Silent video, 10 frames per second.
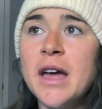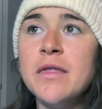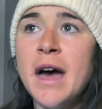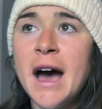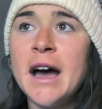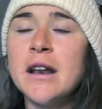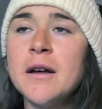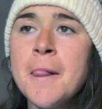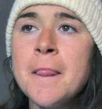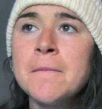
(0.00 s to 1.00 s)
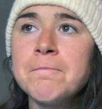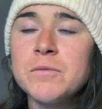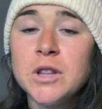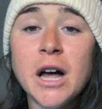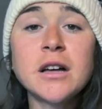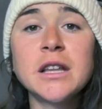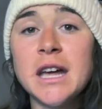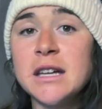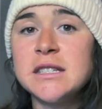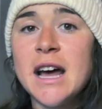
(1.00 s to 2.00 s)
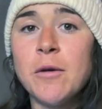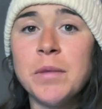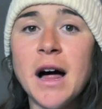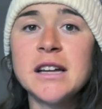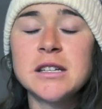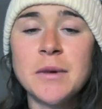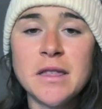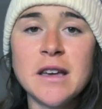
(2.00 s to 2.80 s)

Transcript: And that luckily has now blossomed.